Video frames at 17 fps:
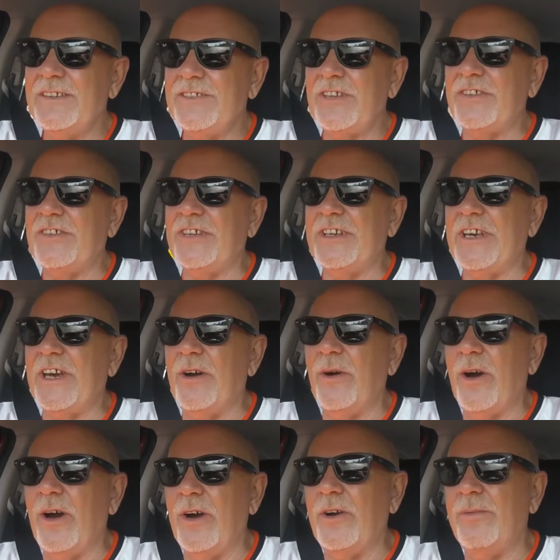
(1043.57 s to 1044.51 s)
Does he go
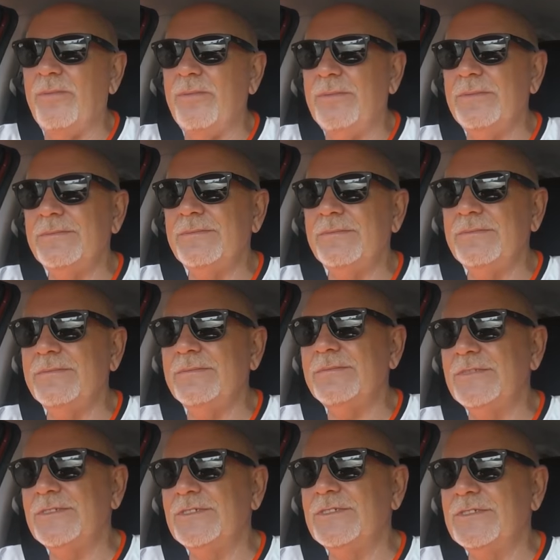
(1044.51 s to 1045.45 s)
home
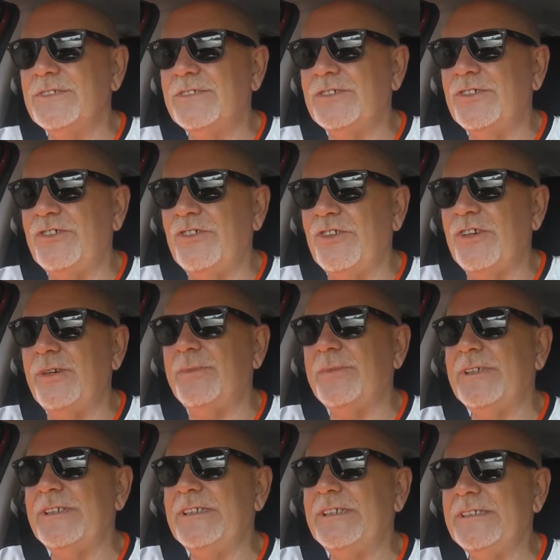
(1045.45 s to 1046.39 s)
to
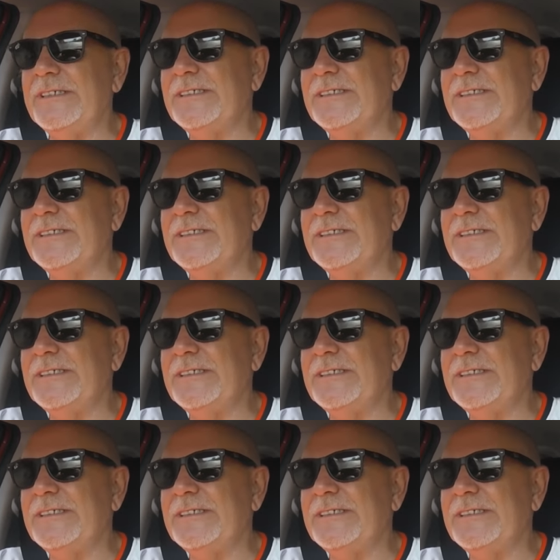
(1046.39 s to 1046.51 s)
Germany